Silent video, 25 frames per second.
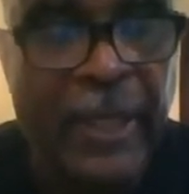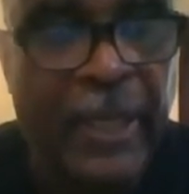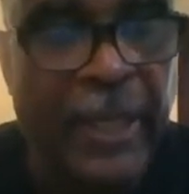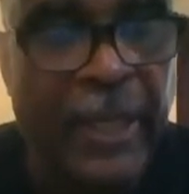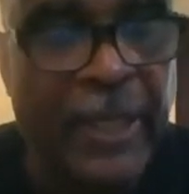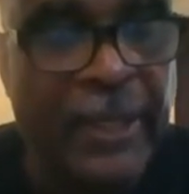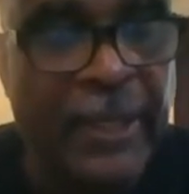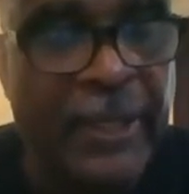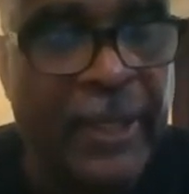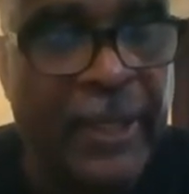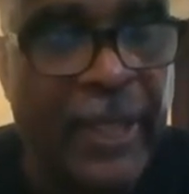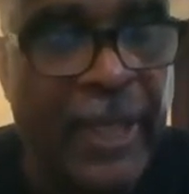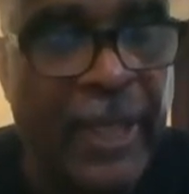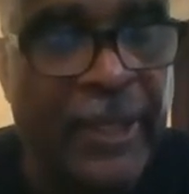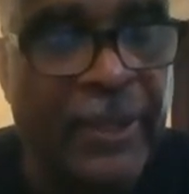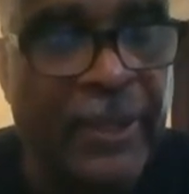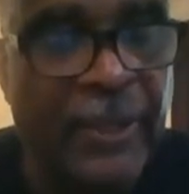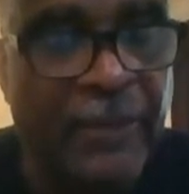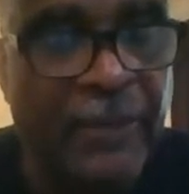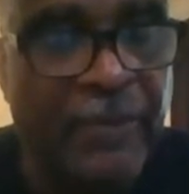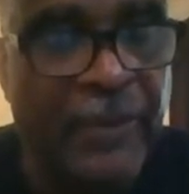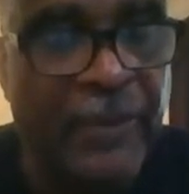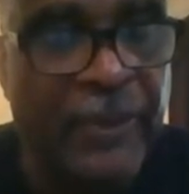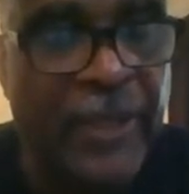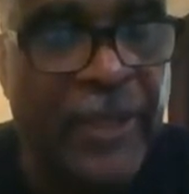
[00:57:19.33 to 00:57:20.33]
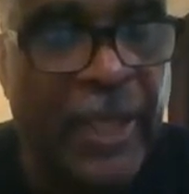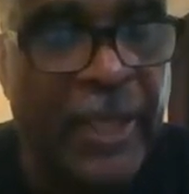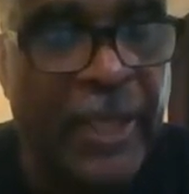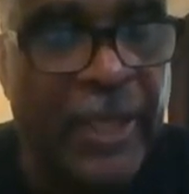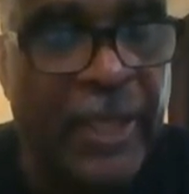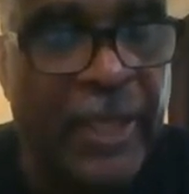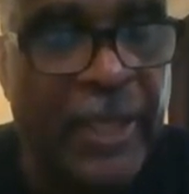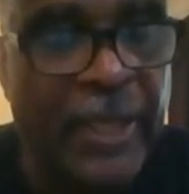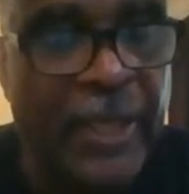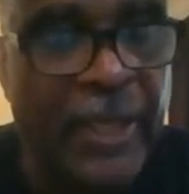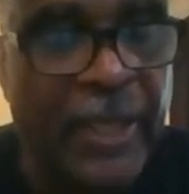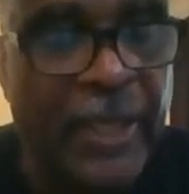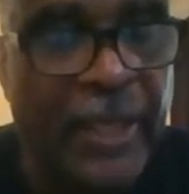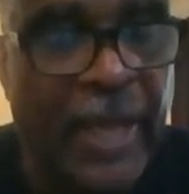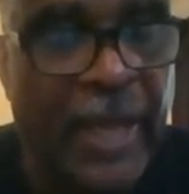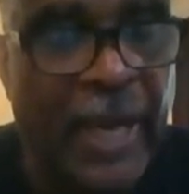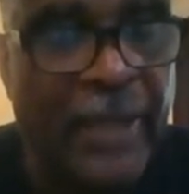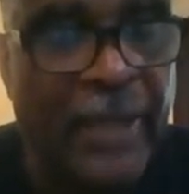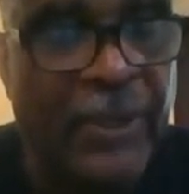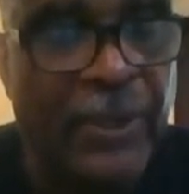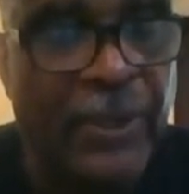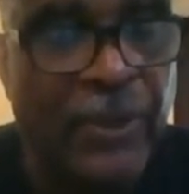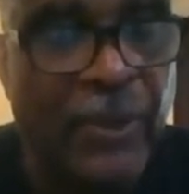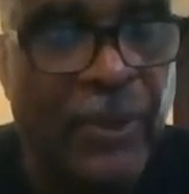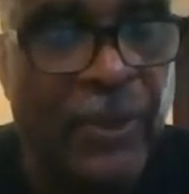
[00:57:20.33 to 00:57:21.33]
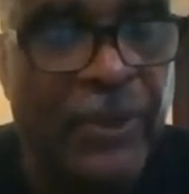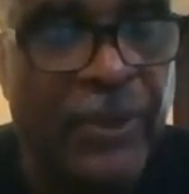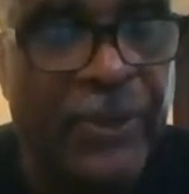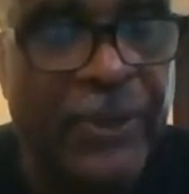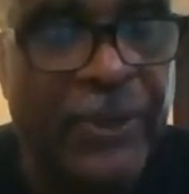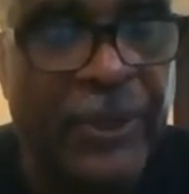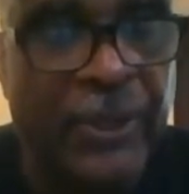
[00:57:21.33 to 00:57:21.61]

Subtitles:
Each case is presented in a logical and